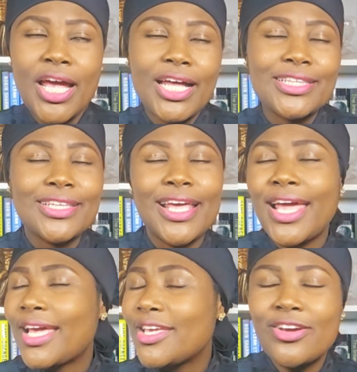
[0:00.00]
And
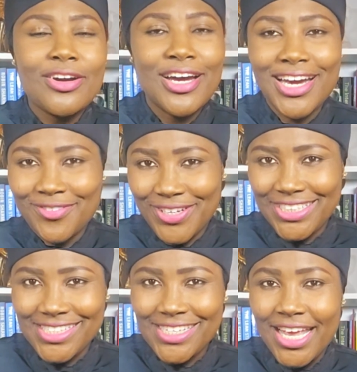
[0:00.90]
there you have
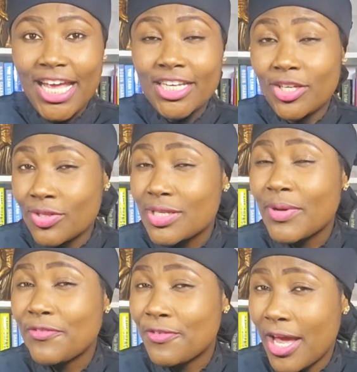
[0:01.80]
it. Those are
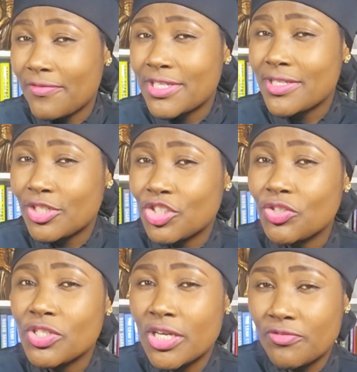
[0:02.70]
my 5
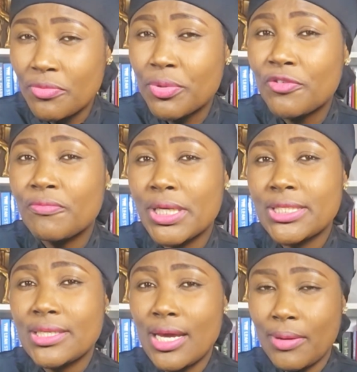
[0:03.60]
essential
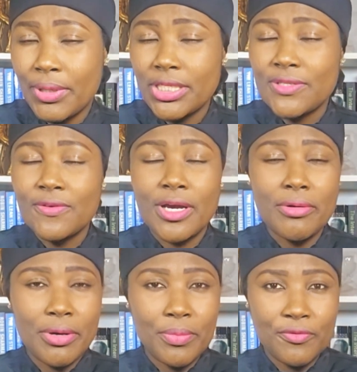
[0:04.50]
self-improvement habits for
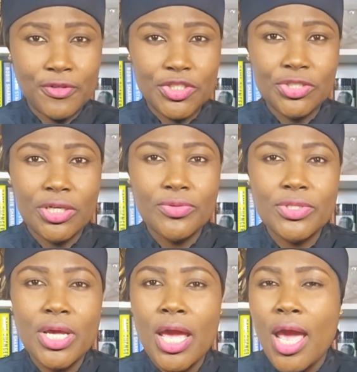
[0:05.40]
career professionals.